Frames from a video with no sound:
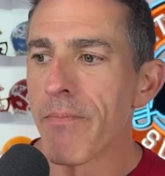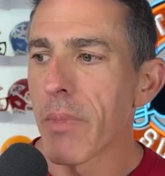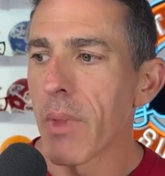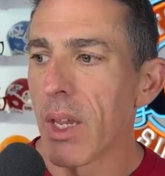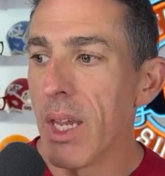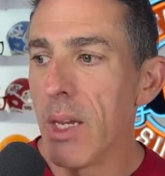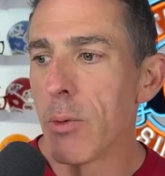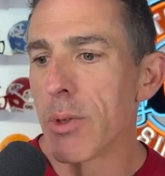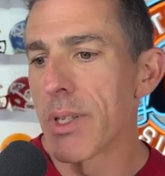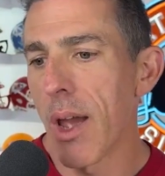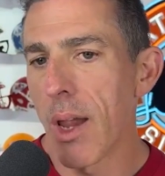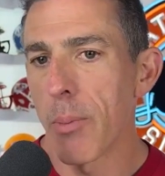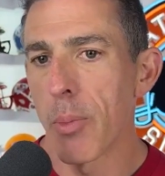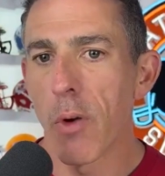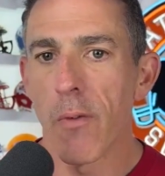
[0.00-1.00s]
He was a
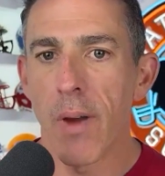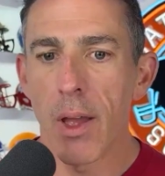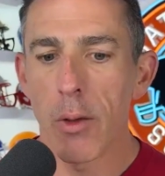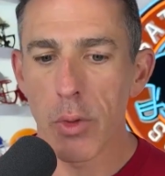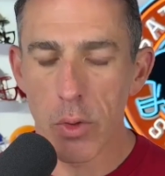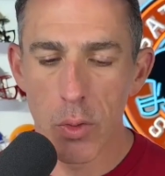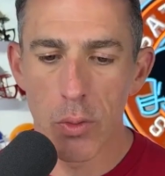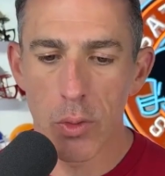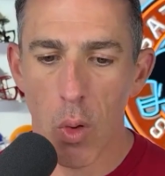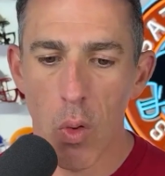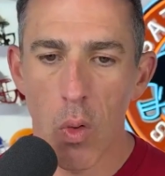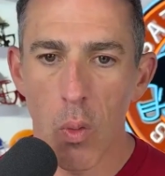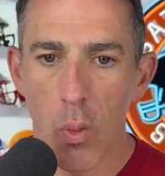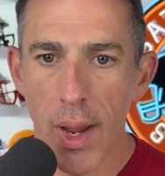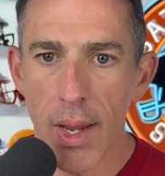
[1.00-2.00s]
high profile recruit the
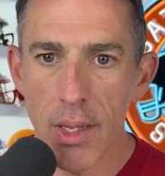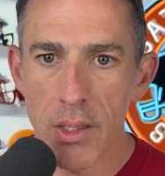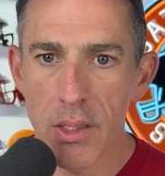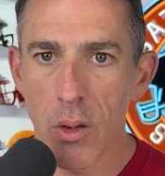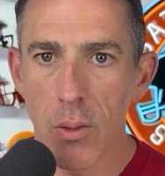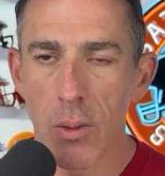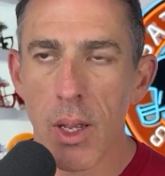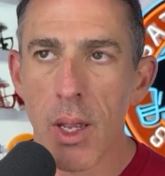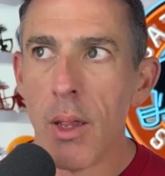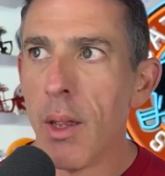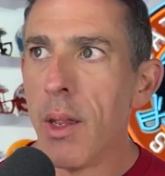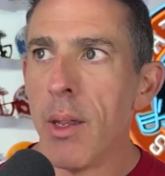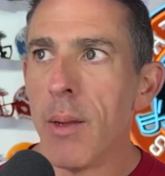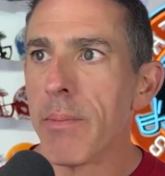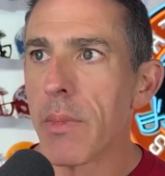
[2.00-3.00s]
whole way. So
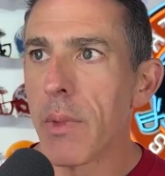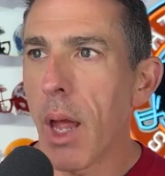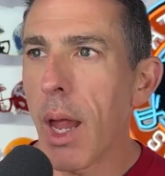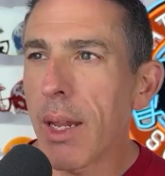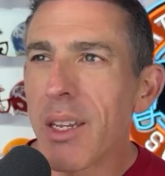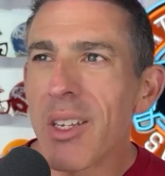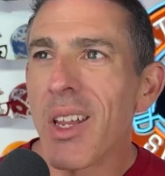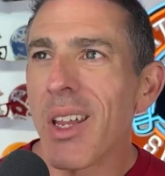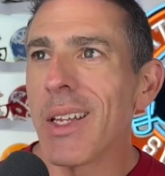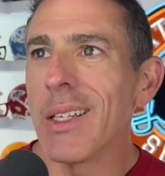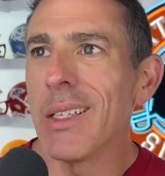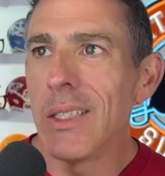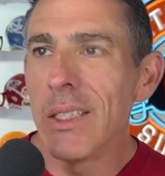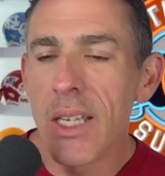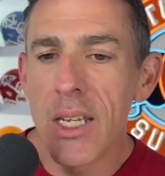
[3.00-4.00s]
I could at
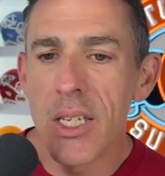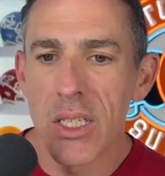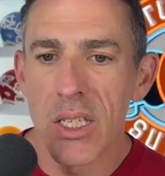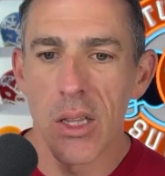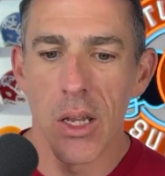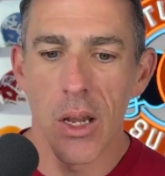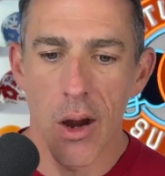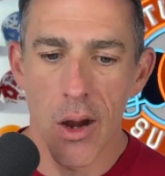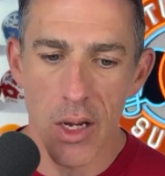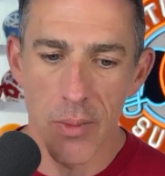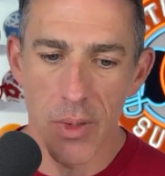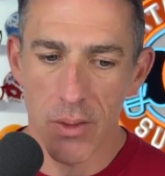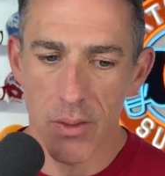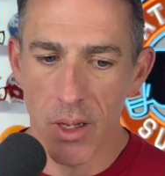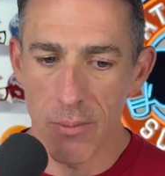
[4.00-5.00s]
least see the
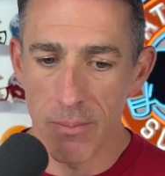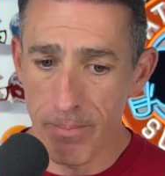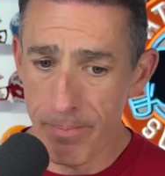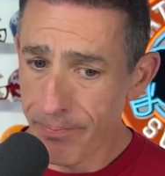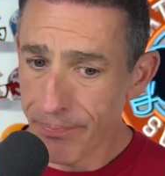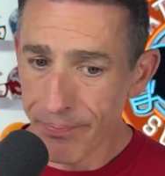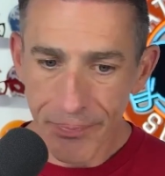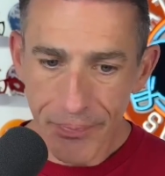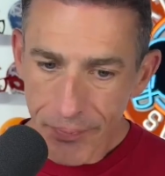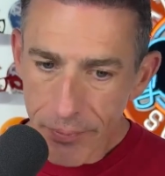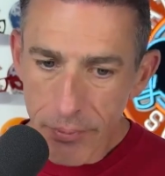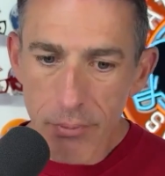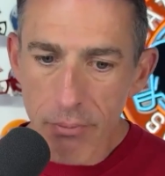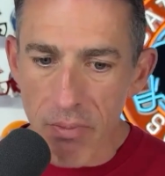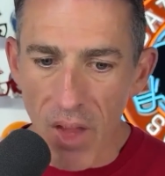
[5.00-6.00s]
argument that
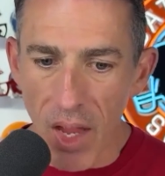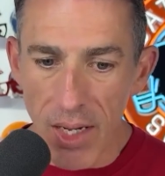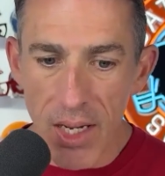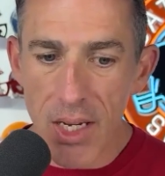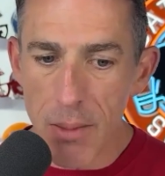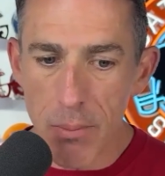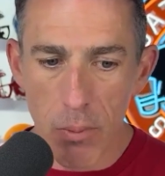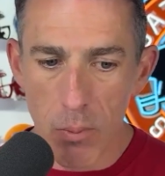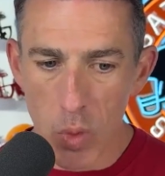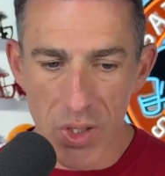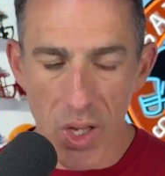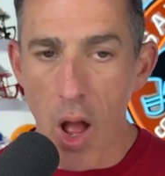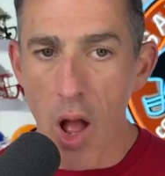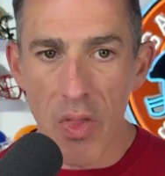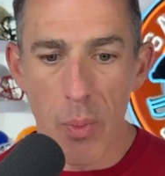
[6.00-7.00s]
he was
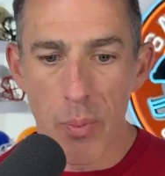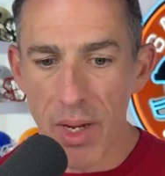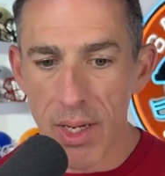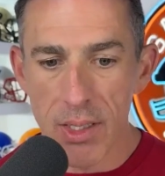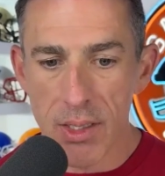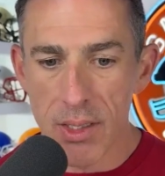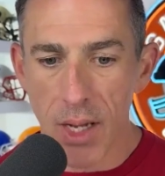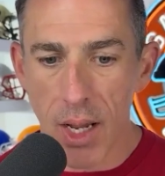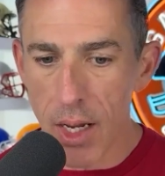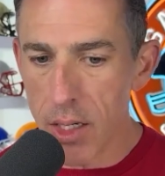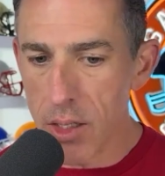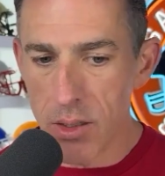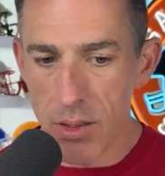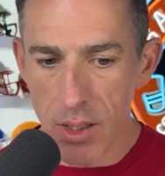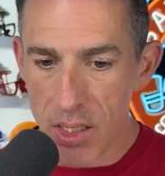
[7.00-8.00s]
on the biggest
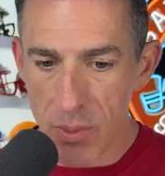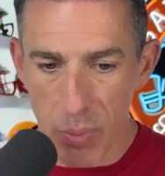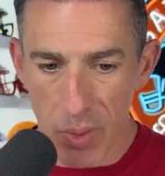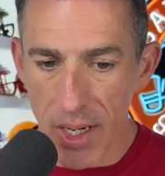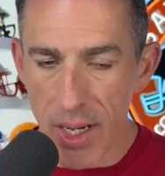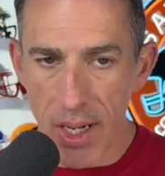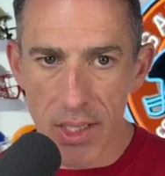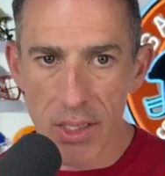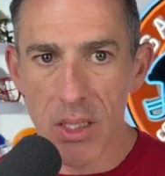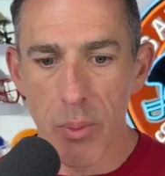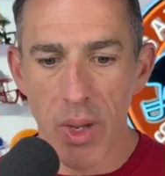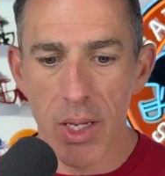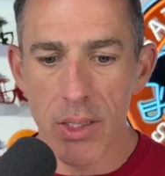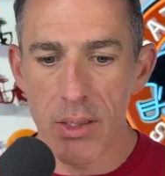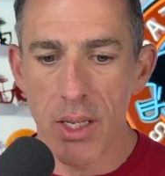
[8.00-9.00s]
stage. He's played against the
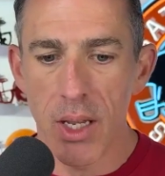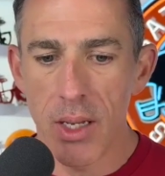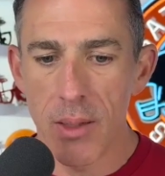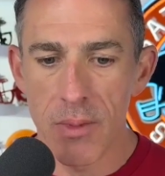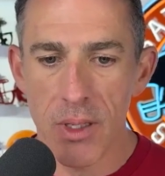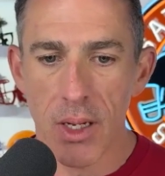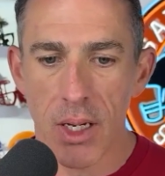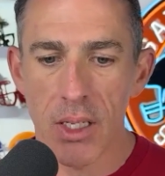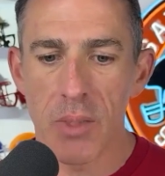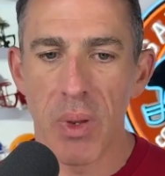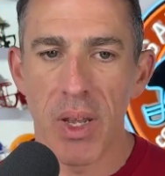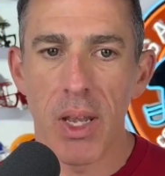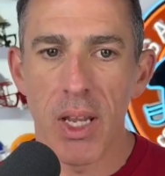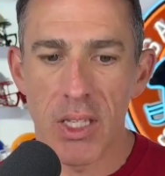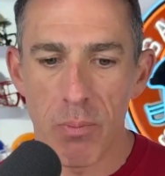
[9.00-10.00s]
biggest teams. Like it's
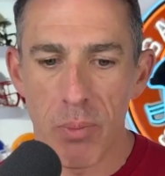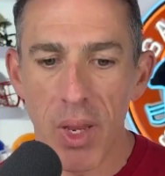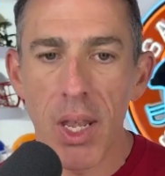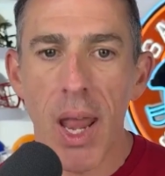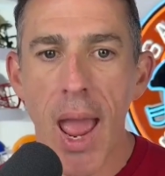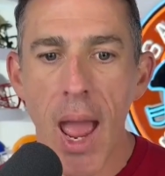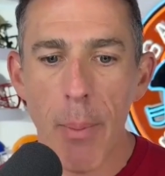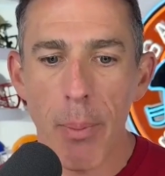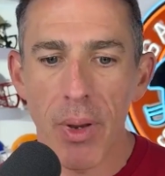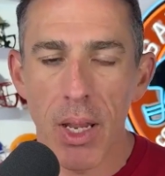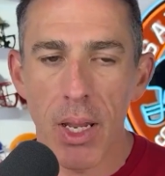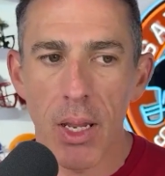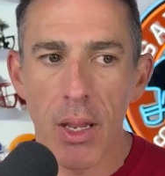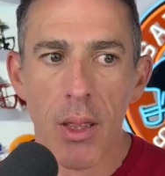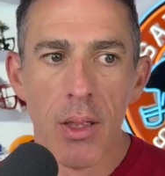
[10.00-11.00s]
been
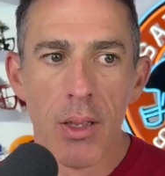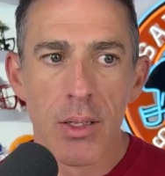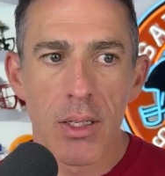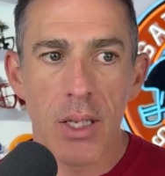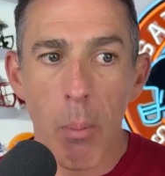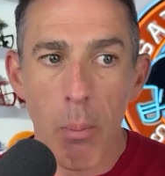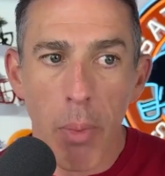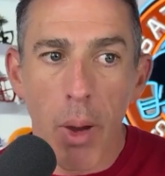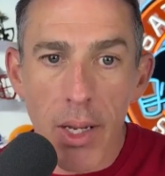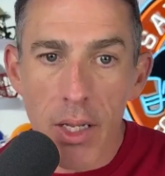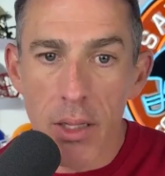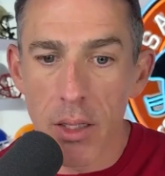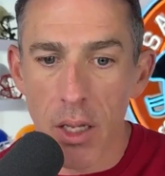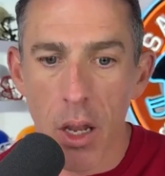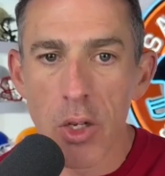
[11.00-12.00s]
happening. Somebody
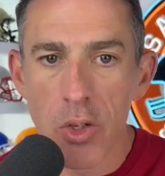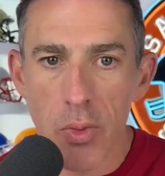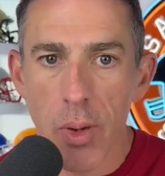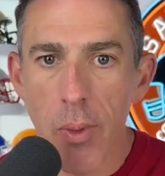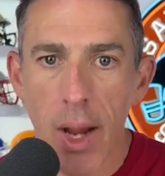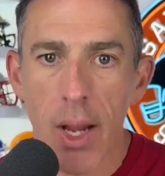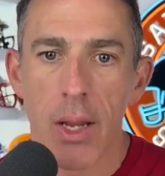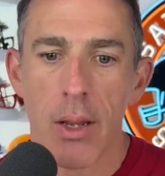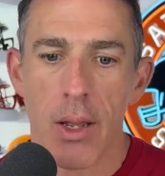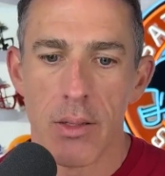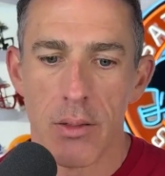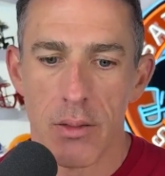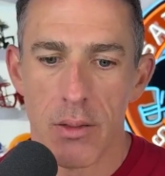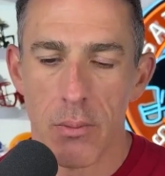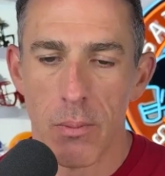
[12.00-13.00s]
in the country
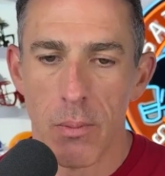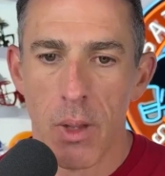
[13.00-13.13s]
recognizes him.